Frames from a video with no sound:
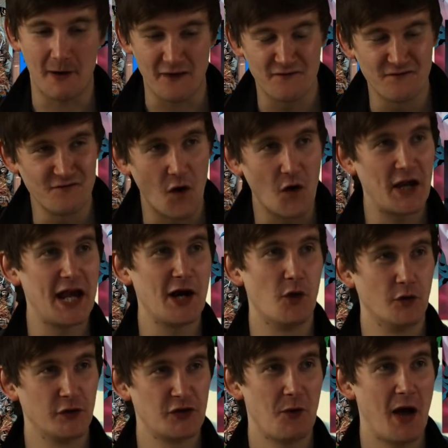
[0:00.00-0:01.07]
my fucking
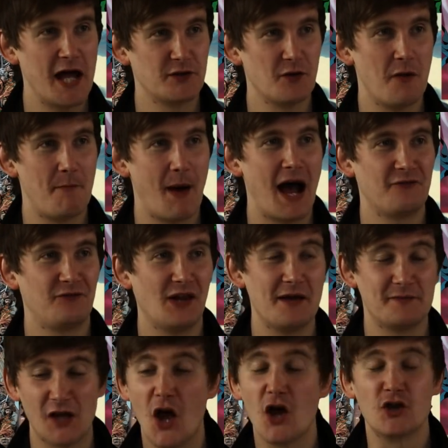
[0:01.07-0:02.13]
underwear doing
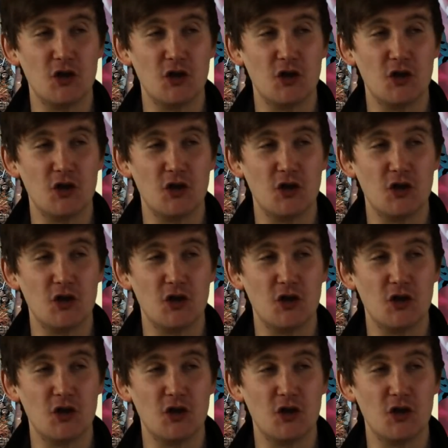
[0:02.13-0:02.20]
backflips,